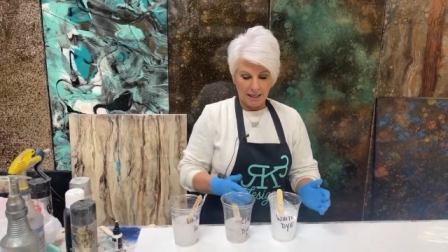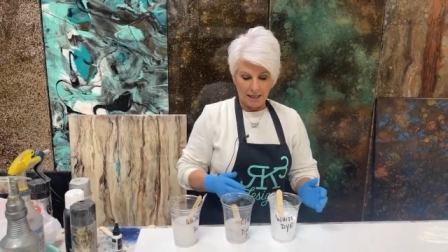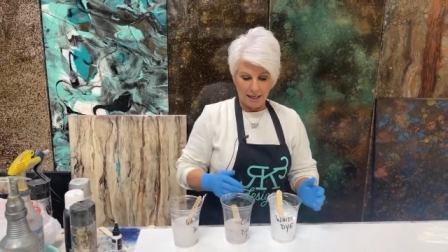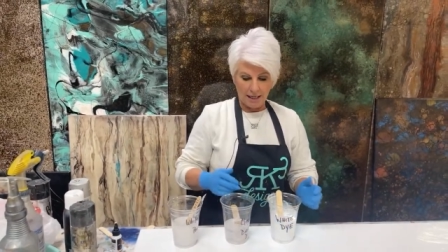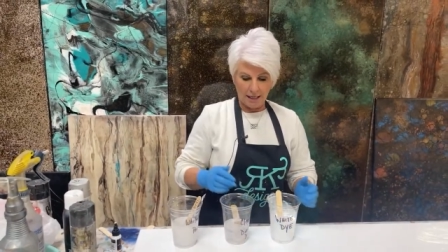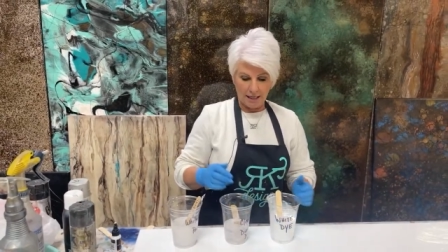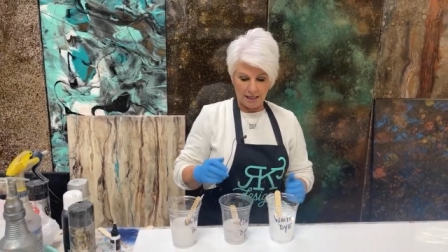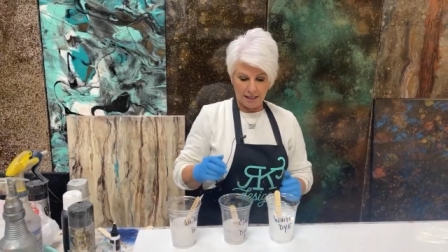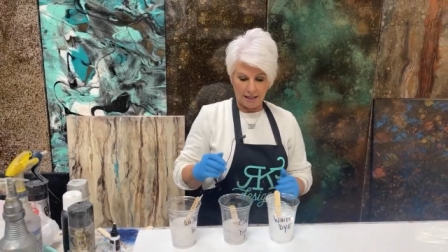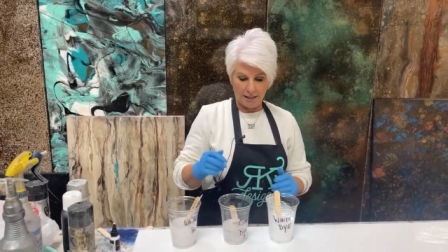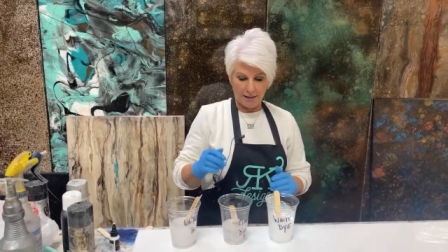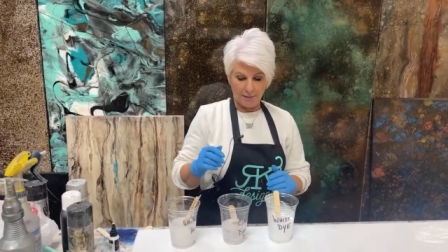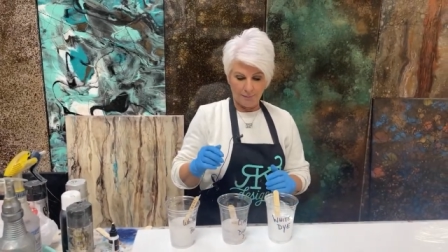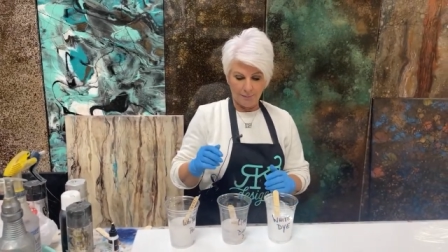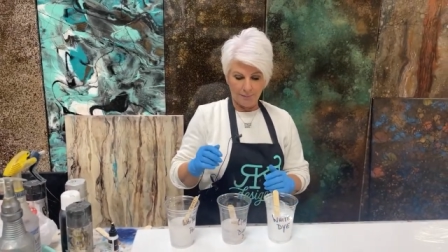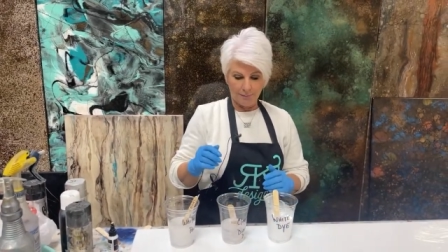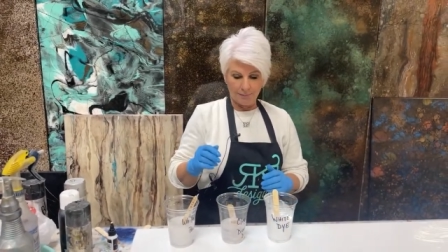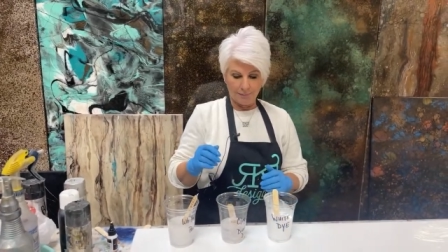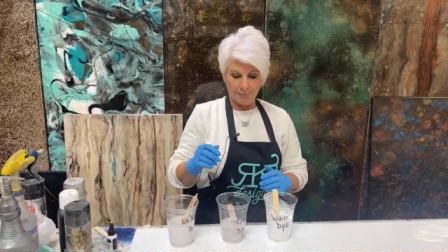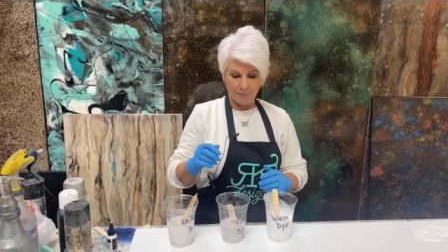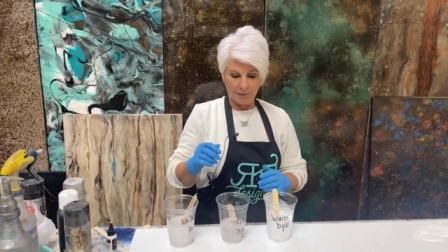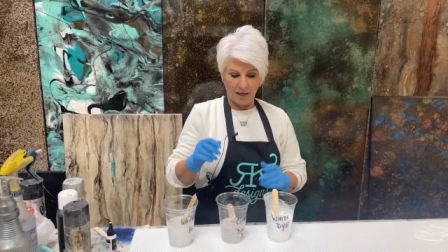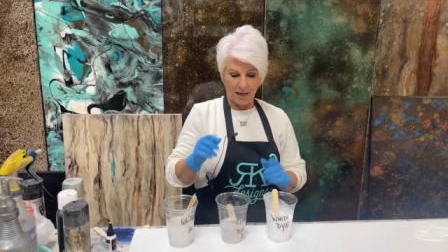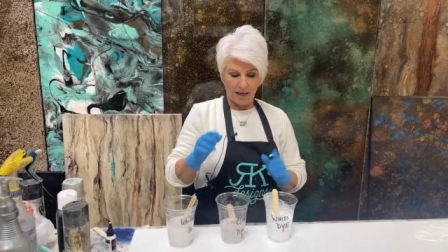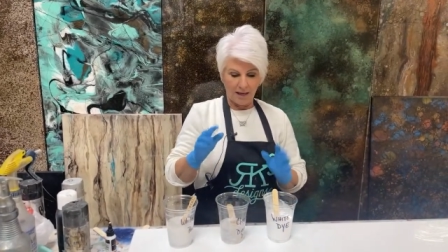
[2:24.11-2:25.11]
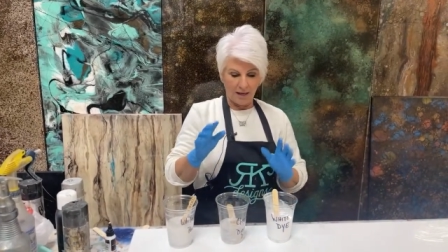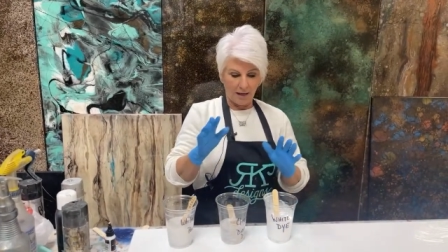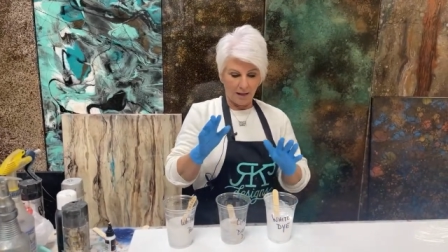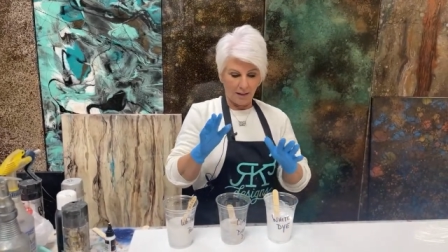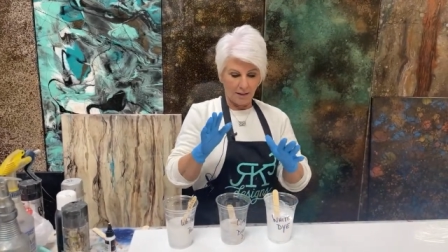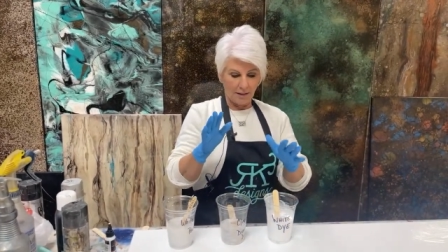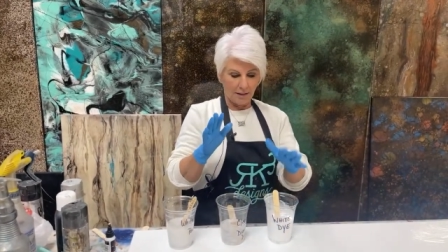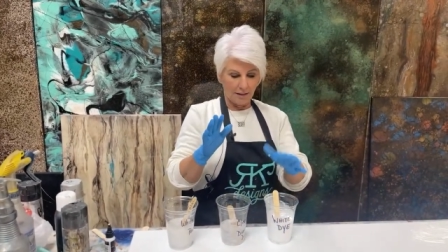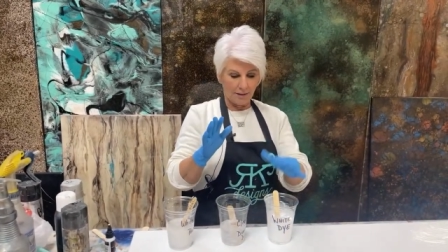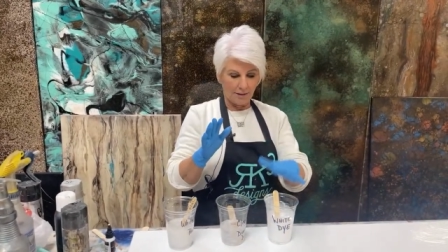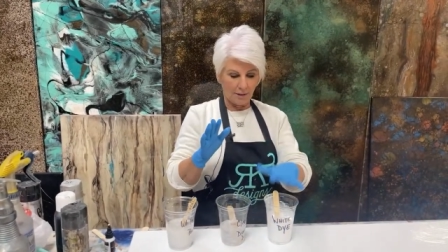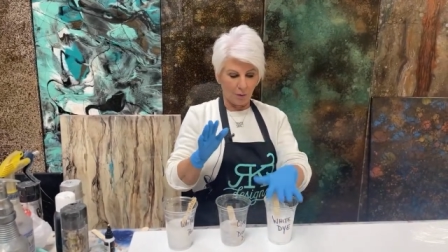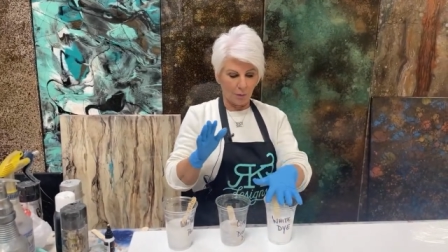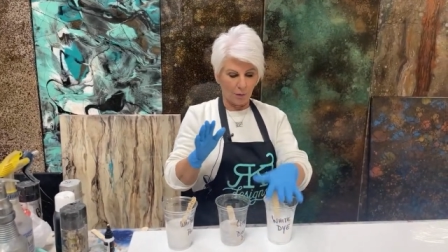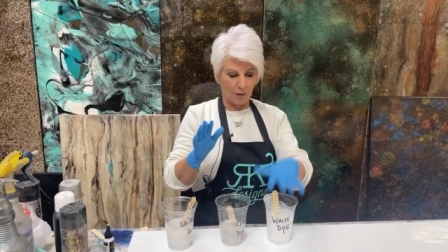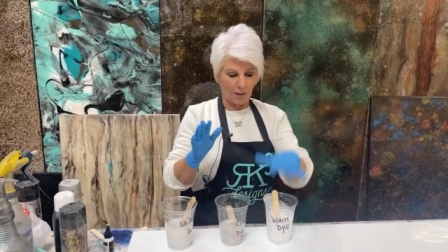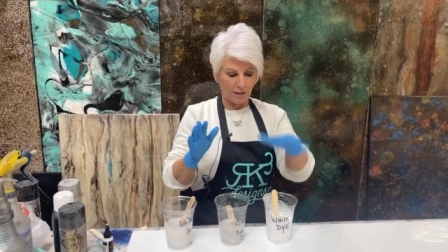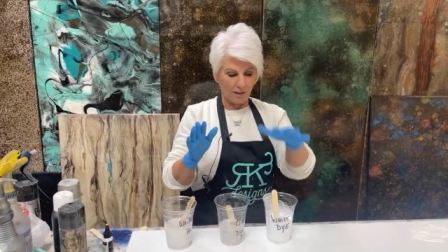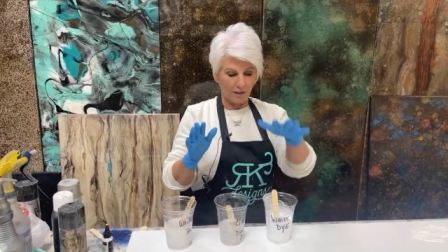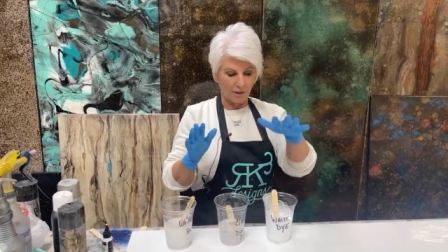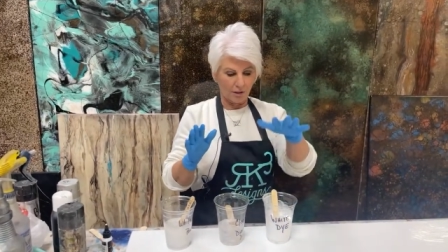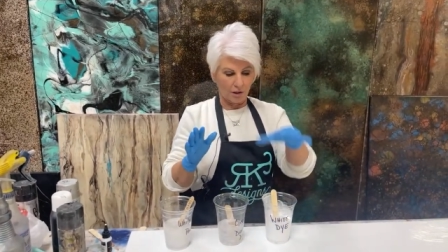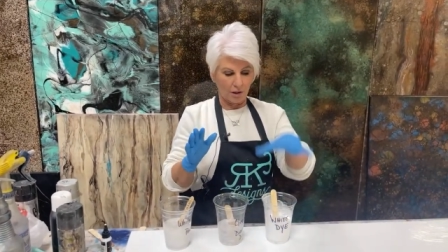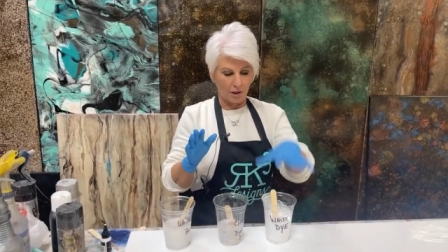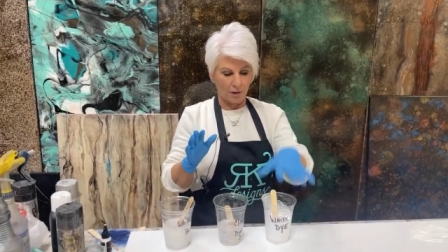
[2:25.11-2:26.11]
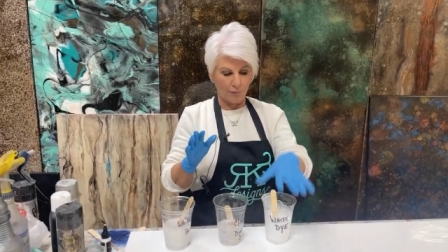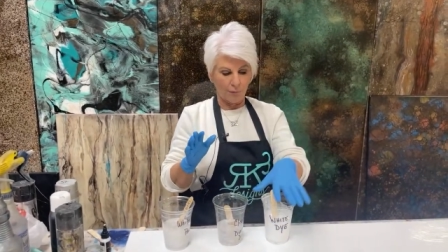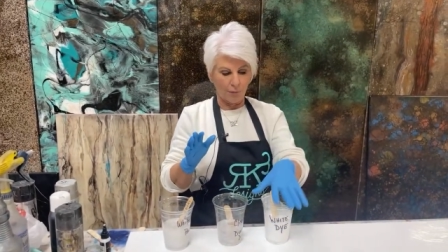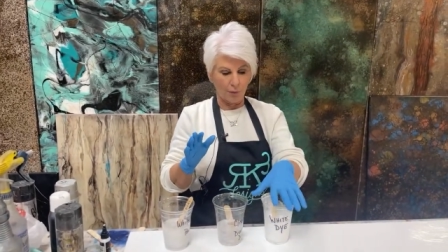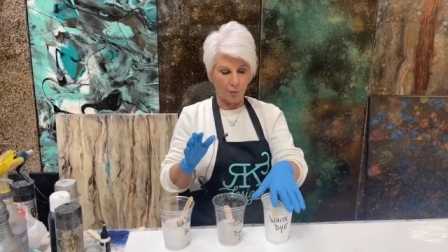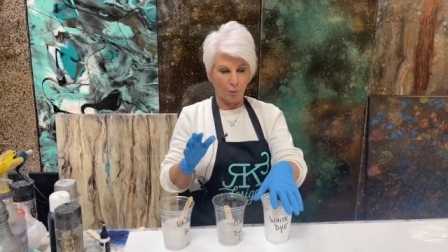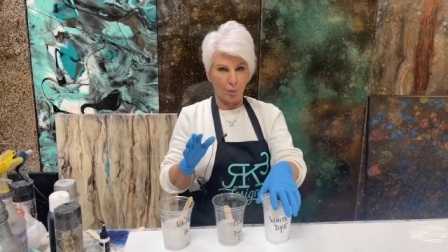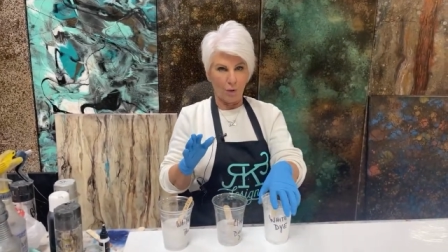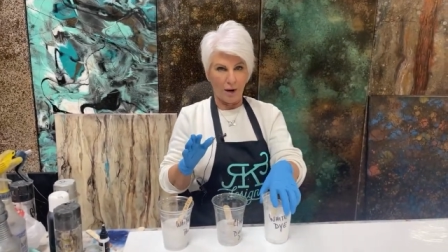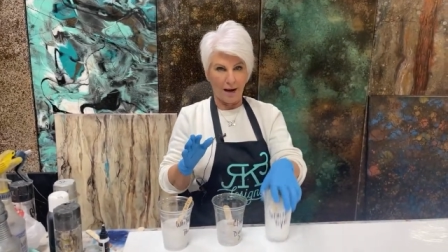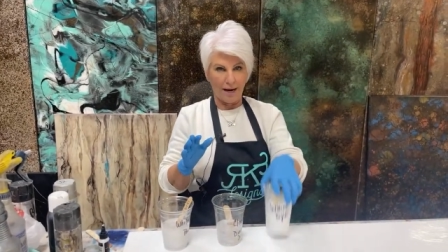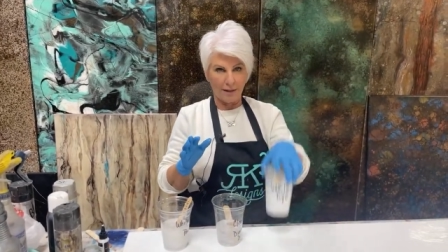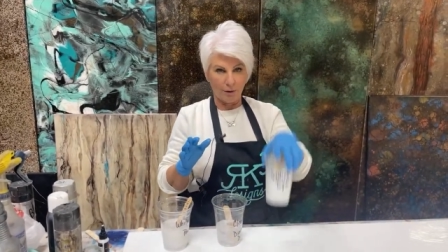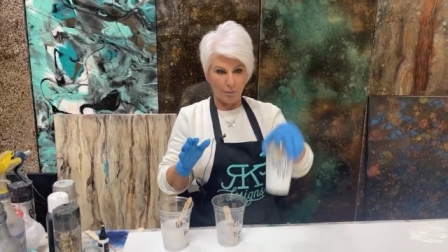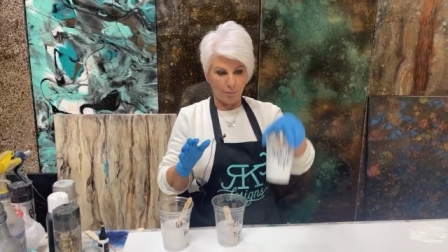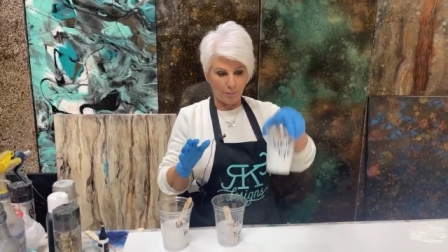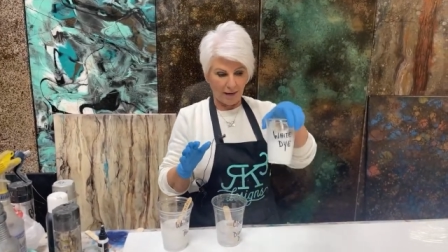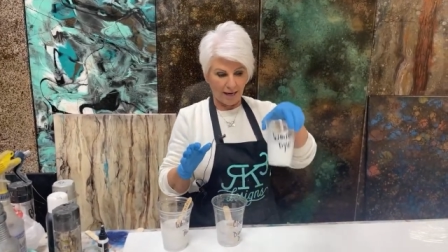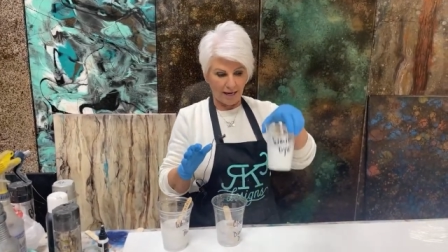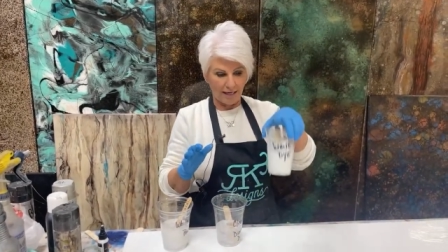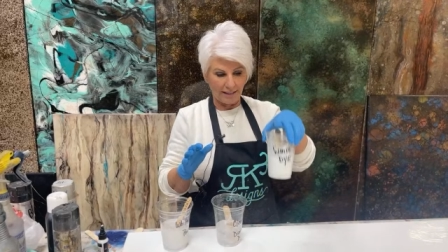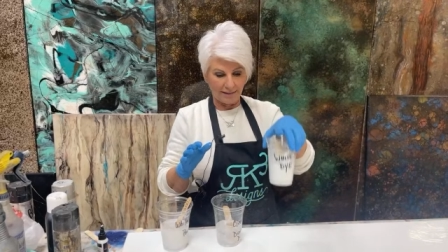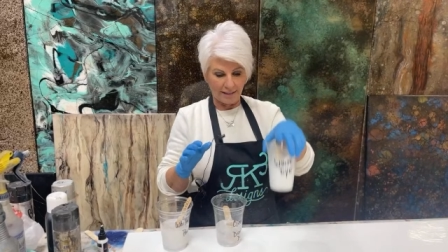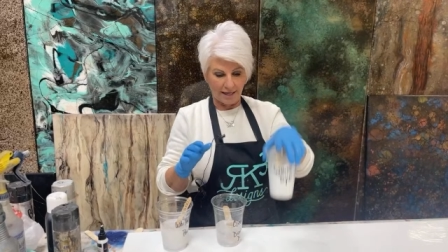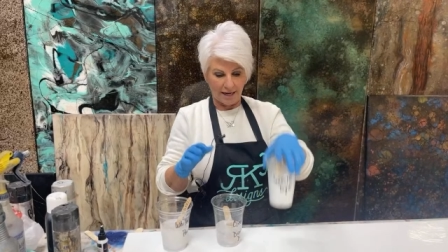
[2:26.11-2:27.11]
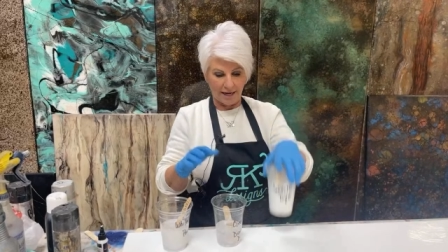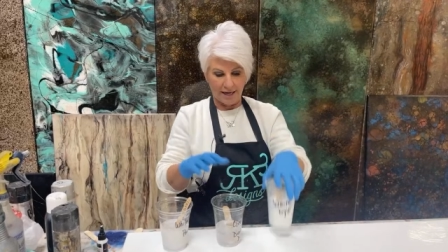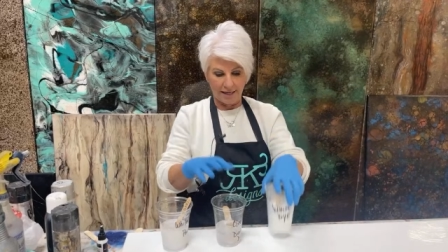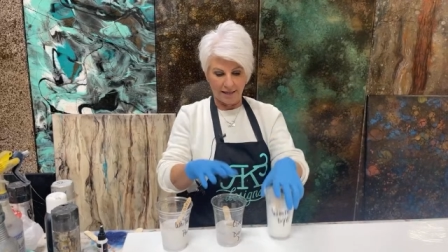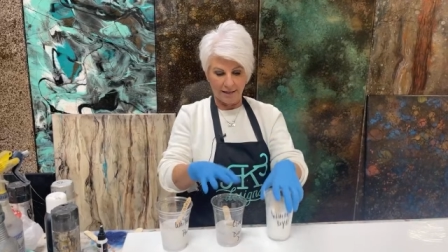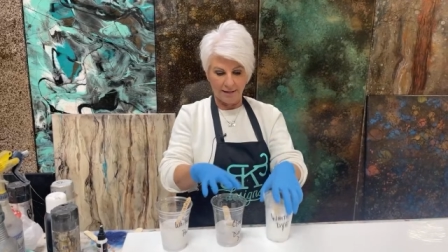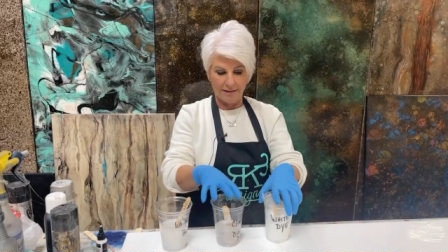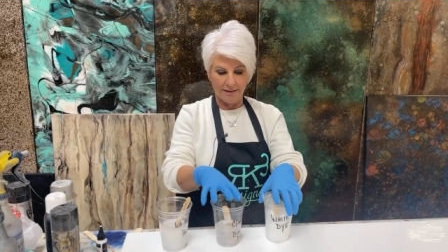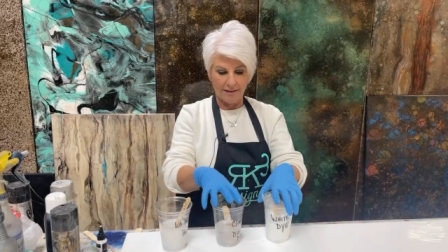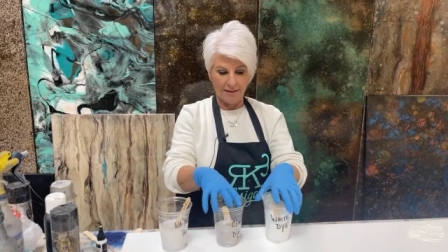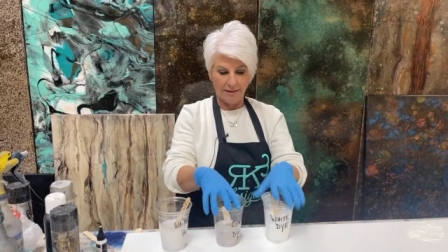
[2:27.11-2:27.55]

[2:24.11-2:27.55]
Um, so we're going to start off with white opaque dye.